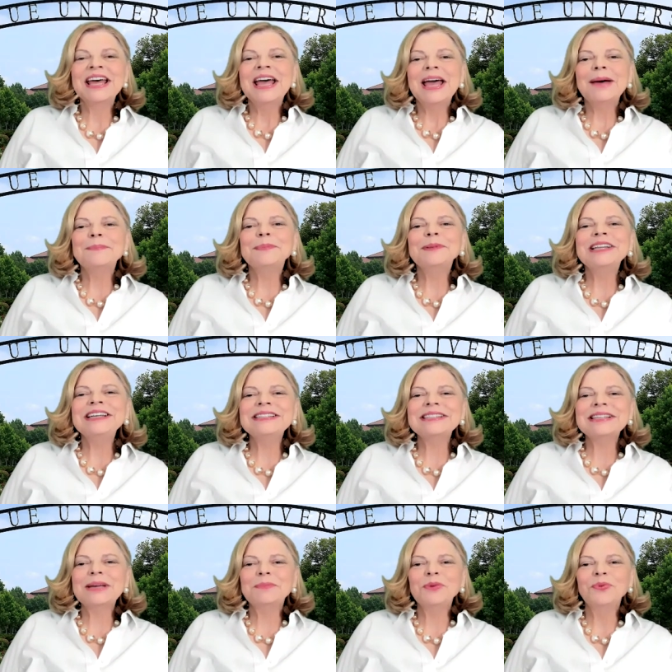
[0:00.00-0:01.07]
And please
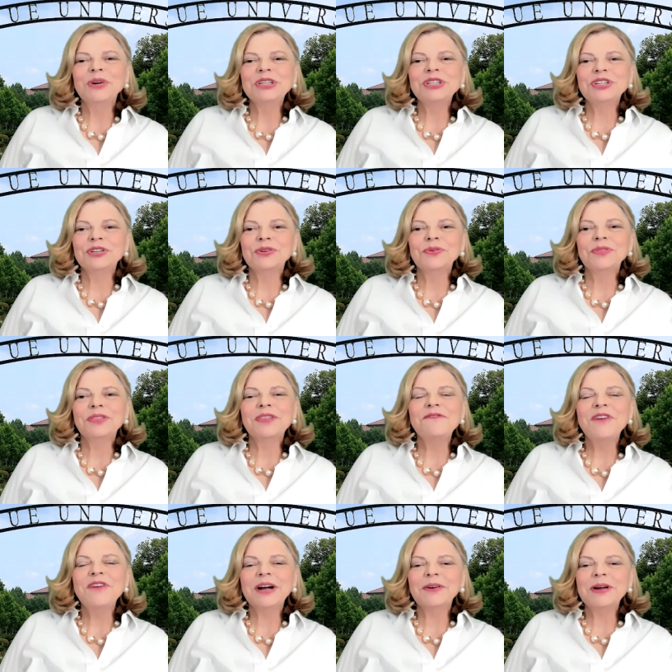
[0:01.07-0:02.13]
let me wish you the
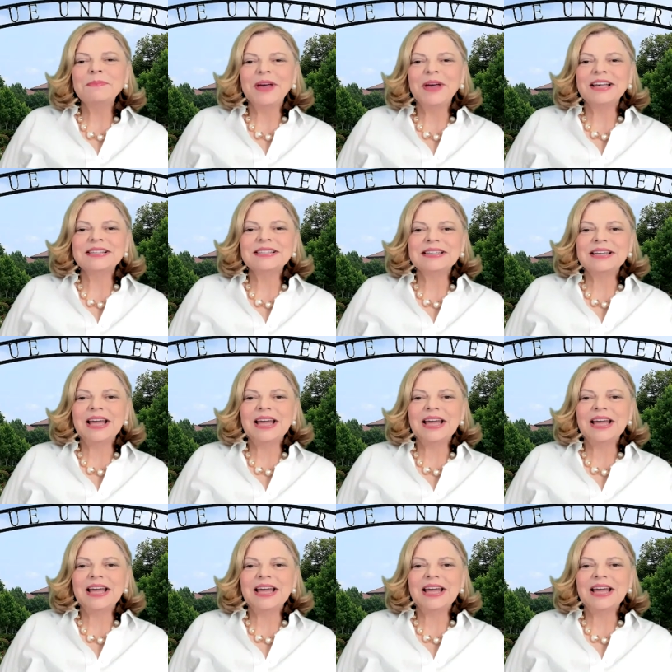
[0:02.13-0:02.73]
very best